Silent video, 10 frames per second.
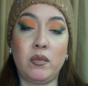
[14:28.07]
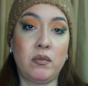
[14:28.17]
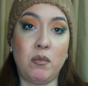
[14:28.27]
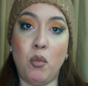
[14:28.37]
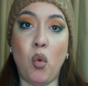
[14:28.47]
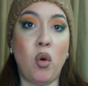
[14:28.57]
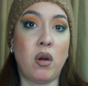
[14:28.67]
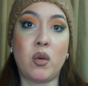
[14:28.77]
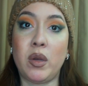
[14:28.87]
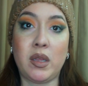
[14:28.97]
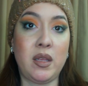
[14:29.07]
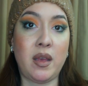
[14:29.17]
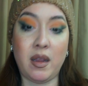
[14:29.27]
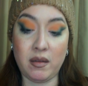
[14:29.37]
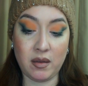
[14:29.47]
more quickly
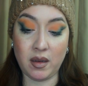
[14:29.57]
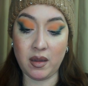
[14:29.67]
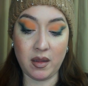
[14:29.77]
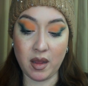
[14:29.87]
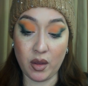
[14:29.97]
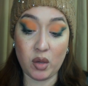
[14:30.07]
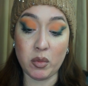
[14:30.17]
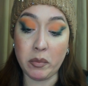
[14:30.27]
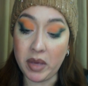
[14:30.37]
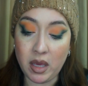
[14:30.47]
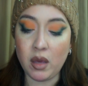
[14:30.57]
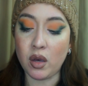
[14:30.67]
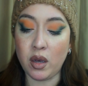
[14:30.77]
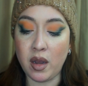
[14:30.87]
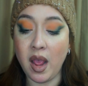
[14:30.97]
than a human being
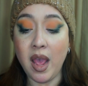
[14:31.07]
could.